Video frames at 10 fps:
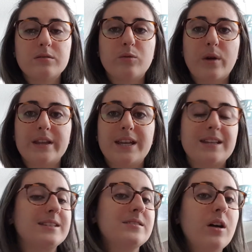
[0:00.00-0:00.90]
when it
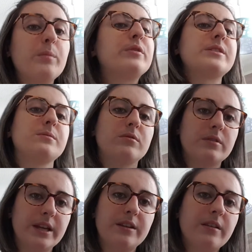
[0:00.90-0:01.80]
is not
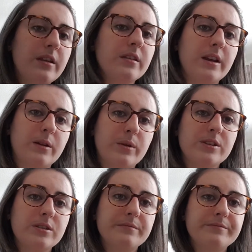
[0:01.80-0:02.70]
possible in another
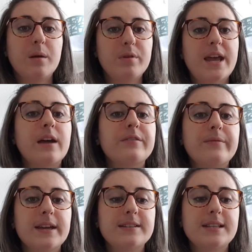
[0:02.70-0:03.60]
language. But I
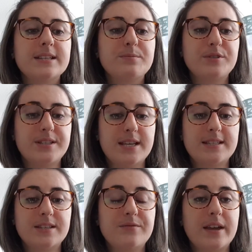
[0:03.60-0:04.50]
found these
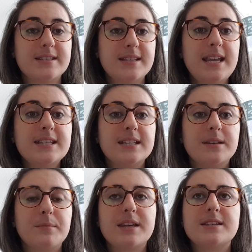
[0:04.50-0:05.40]
processes
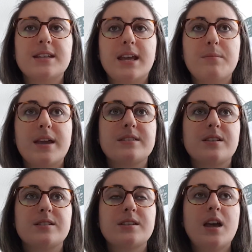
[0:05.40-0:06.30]
fascinating because it makes
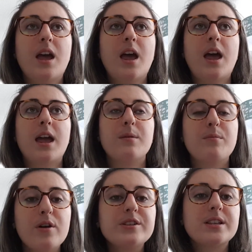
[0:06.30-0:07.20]
us
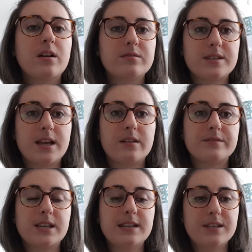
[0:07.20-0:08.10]
immerse
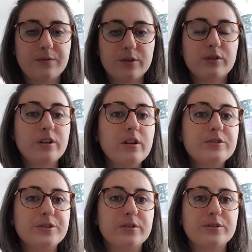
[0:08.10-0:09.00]
ourselves in different
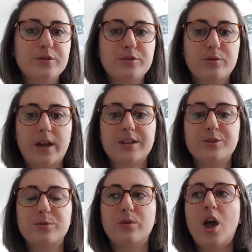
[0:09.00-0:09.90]
culture to try
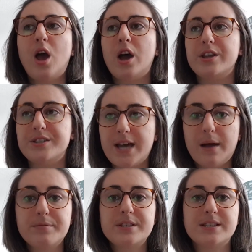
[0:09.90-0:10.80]
to
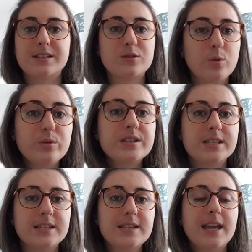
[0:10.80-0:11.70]
adapt
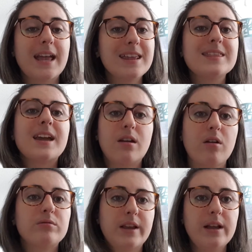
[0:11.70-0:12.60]
discourses in their
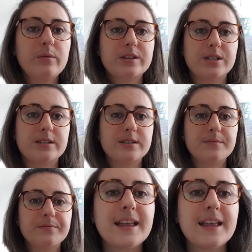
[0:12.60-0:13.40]
own languages.